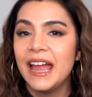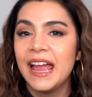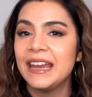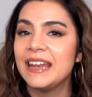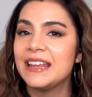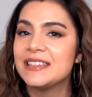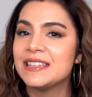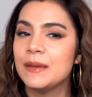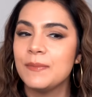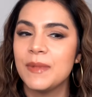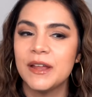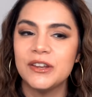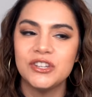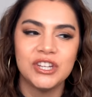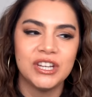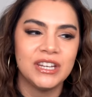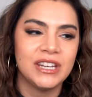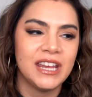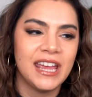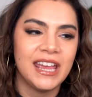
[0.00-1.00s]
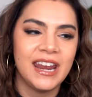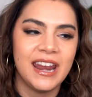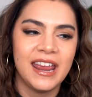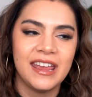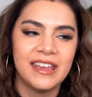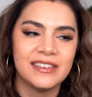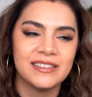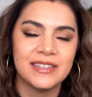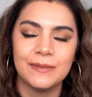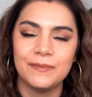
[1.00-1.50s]
And as I mentioned, it
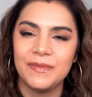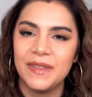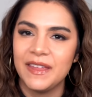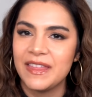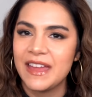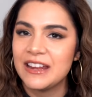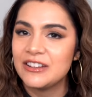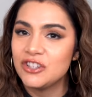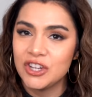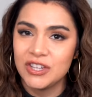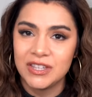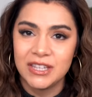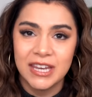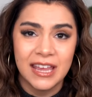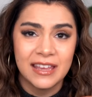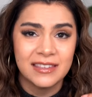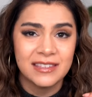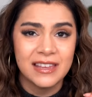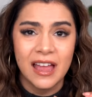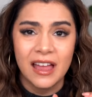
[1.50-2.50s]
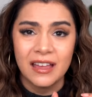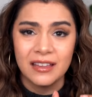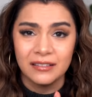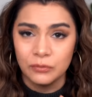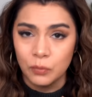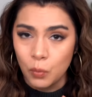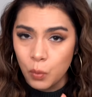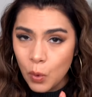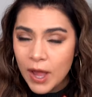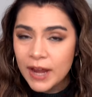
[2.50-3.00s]
is something that just takes uh,
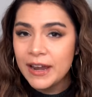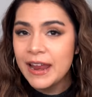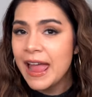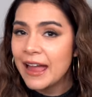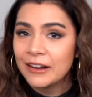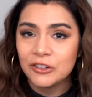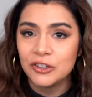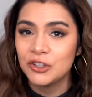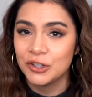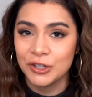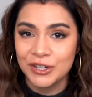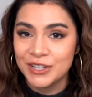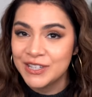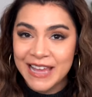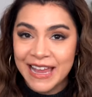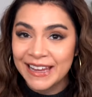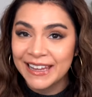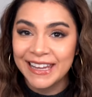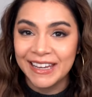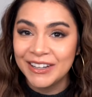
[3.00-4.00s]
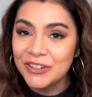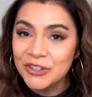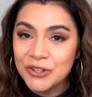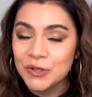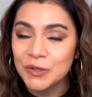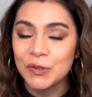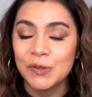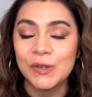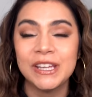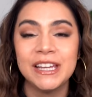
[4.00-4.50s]
one extra second
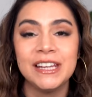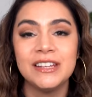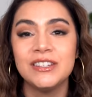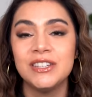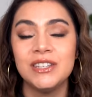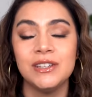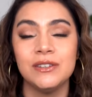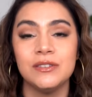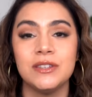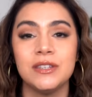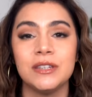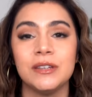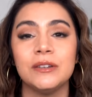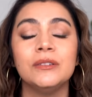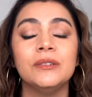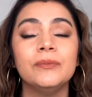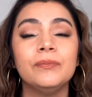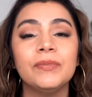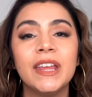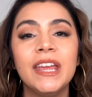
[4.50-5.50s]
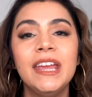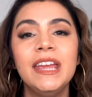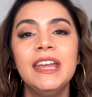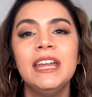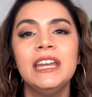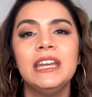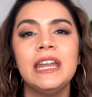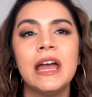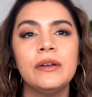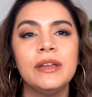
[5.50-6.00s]
truly to do.
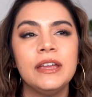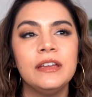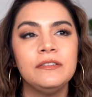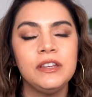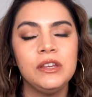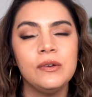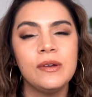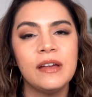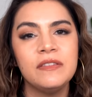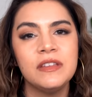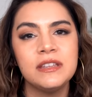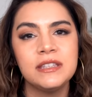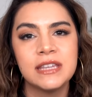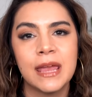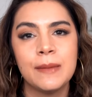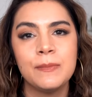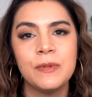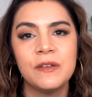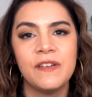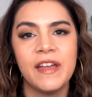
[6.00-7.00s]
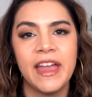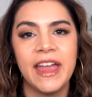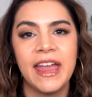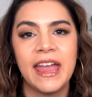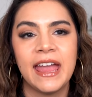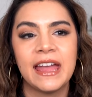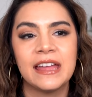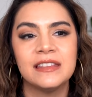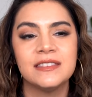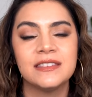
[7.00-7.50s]
Now, if you have the type of
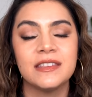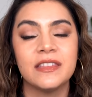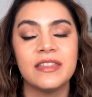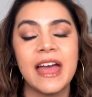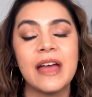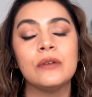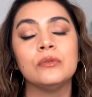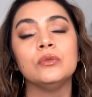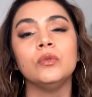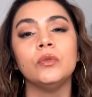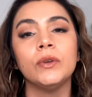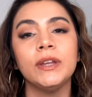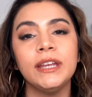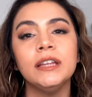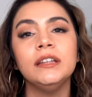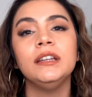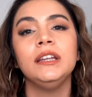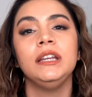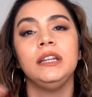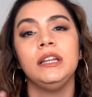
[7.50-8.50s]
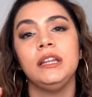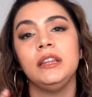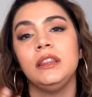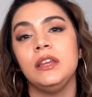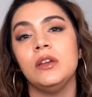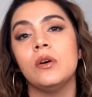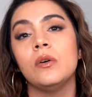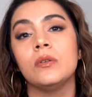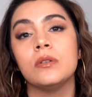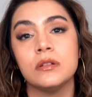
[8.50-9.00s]
hands that really need
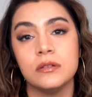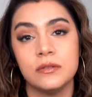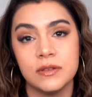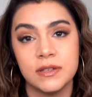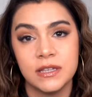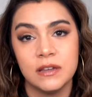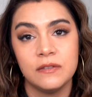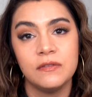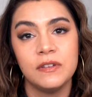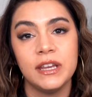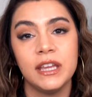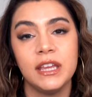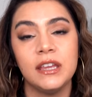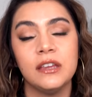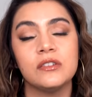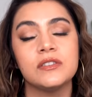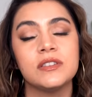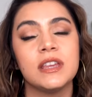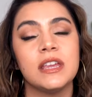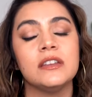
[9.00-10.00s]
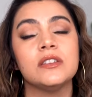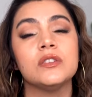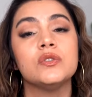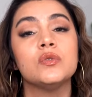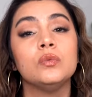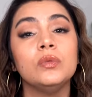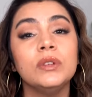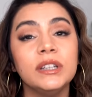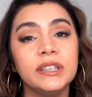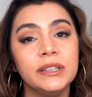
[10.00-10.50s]
the occlusivity, your skin is
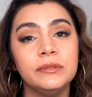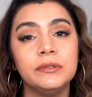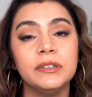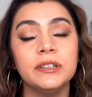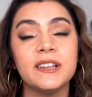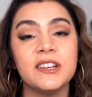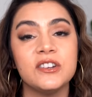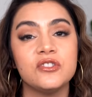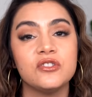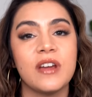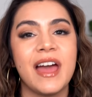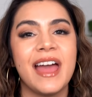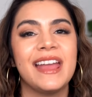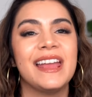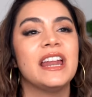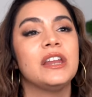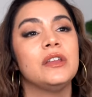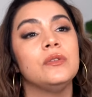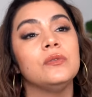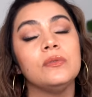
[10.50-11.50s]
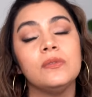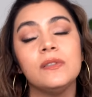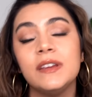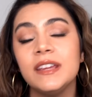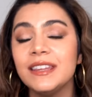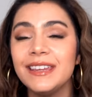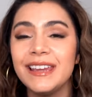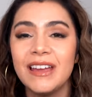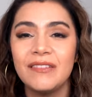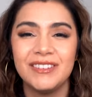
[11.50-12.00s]
really, really dry and you
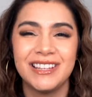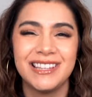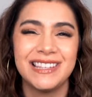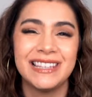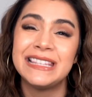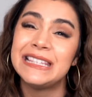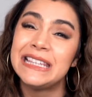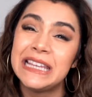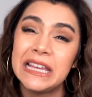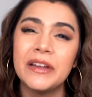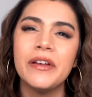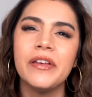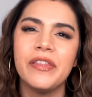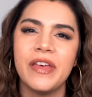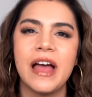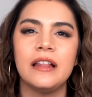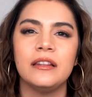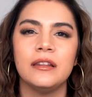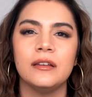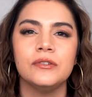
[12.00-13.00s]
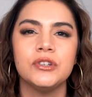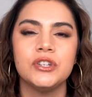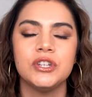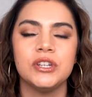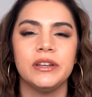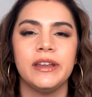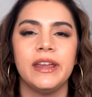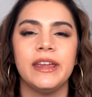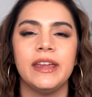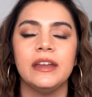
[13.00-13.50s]
really have to seal that
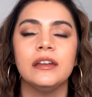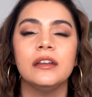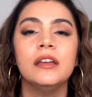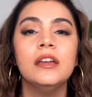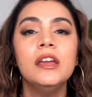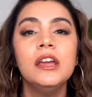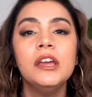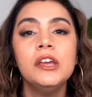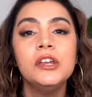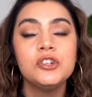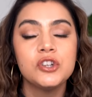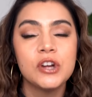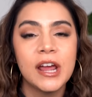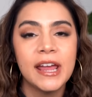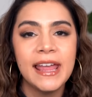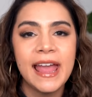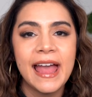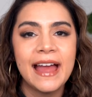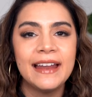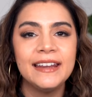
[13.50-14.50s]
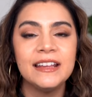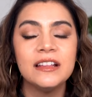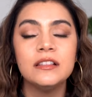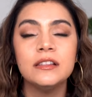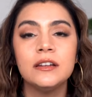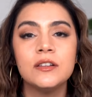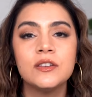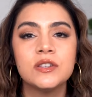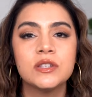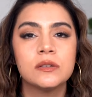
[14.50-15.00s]
lotion in, try adding a
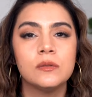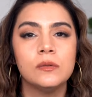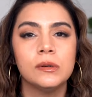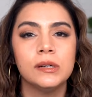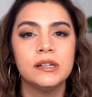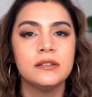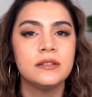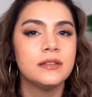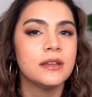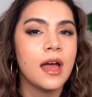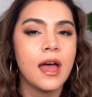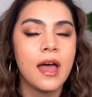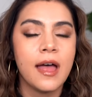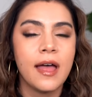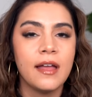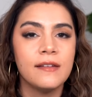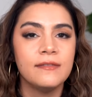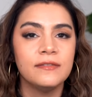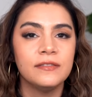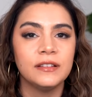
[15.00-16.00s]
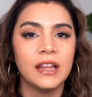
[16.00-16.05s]
little squirt of